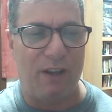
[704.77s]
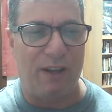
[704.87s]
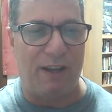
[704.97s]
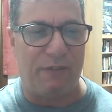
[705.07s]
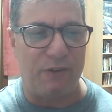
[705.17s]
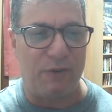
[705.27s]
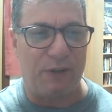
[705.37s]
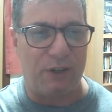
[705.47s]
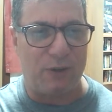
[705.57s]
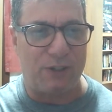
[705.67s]
if you're
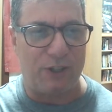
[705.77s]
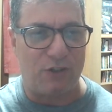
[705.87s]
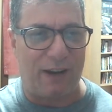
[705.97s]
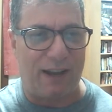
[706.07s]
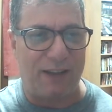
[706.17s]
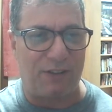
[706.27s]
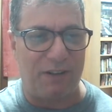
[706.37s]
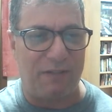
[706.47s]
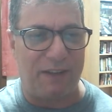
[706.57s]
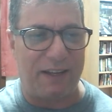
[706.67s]
doing a USA Triathlon
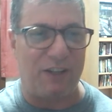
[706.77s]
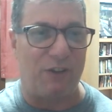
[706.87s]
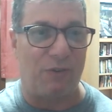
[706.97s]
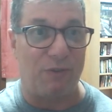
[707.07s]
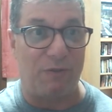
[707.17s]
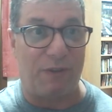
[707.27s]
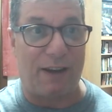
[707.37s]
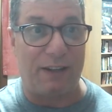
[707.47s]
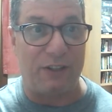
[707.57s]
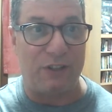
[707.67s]
event and you're
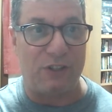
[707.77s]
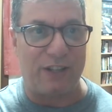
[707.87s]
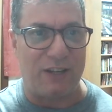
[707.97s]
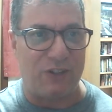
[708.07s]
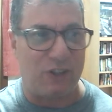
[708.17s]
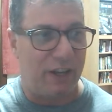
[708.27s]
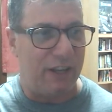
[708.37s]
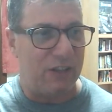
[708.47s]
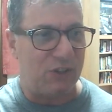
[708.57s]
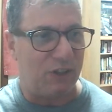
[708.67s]
riding in the States,
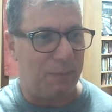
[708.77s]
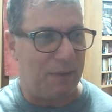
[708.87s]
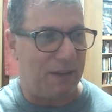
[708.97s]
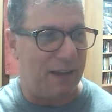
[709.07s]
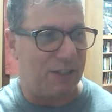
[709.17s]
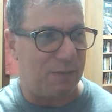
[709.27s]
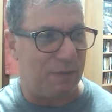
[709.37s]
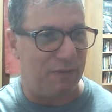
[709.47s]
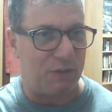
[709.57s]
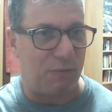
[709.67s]
it has to be
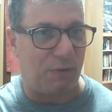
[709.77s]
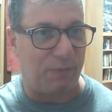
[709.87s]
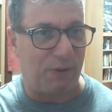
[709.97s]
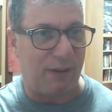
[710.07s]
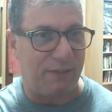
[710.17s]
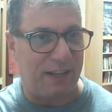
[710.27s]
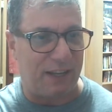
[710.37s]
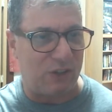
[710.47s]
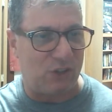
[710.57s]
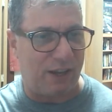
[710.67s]
visible from the
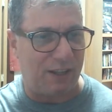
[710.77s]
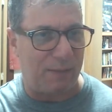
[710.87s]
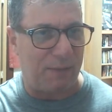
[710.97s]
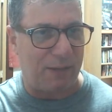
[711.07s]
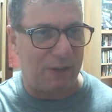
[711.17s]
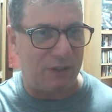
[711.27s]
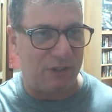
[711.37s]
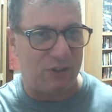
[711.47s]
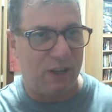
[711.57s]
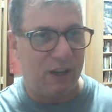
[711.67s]
left-hand side of the bike
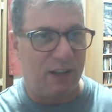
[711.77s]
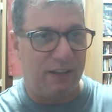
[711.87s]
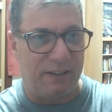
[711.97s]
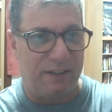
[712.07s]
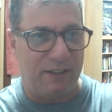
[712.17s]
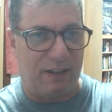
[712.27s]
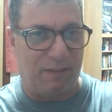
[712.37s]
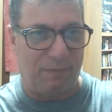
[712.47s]
because the